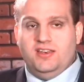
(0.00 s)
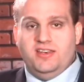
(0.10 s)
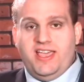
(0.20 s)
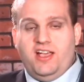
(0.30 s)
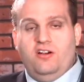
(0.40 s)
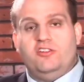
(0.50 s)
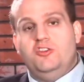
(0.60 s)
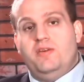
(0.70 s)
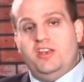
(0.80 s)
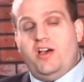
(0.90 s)
Now,
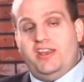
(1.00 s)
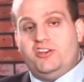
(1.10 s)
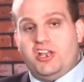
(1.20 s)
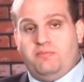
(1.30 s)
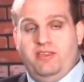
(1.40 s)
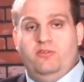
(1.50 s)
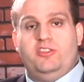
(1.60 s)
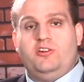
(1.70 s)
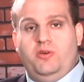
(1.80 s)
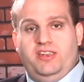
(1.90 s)
you may know how to checkmate with
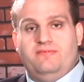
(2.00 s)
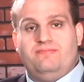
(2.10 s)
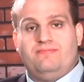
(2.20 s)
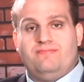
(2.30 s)
a queen.